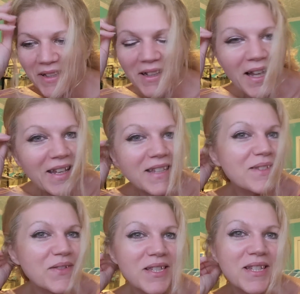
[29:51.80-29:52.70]
Like,
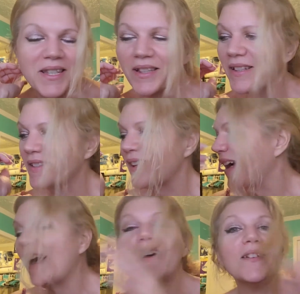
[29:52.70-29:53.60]
it's ridiculous.
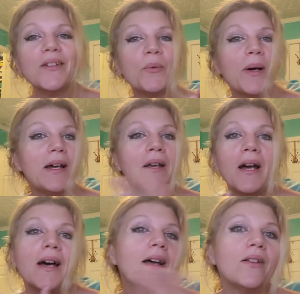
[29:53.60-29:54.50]
I don't know why.
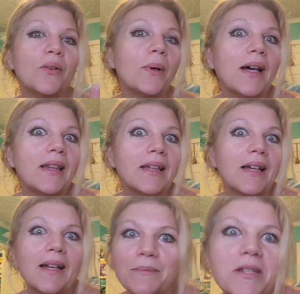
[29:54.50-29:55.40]
I don't know why I
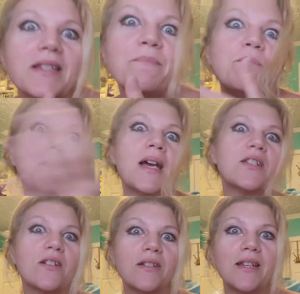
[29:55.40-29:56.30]
think I'm just
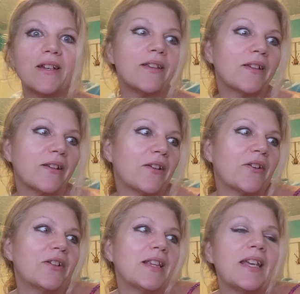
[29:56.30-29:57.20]
magically
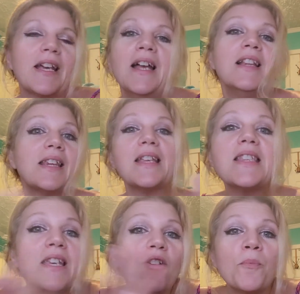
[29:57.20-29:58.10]
cured. Like, like
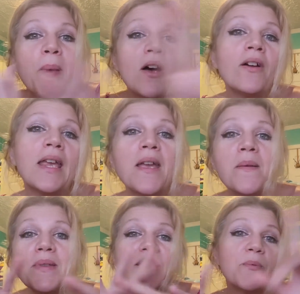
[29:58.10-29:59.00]
Tinker Bell
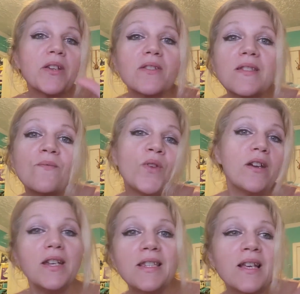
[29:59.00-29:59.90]
came and sprinkled some
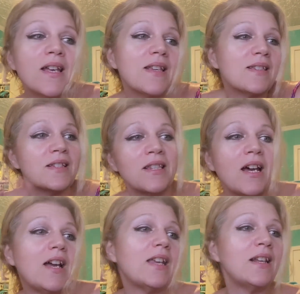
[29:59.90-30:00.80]
fairy dust, and
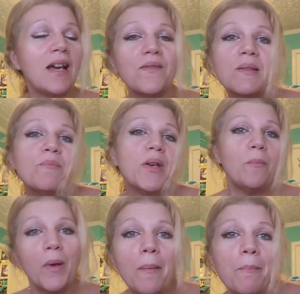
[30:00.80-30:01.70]
now I can have some bell
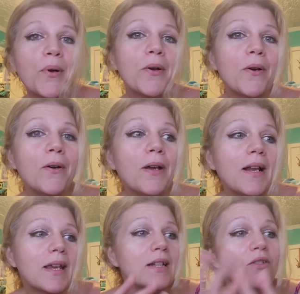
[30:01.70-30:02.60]
pepper and
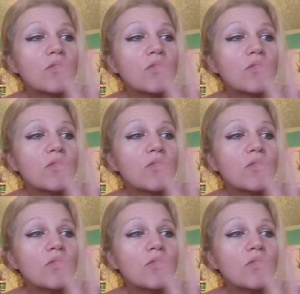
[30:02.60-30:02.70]
I can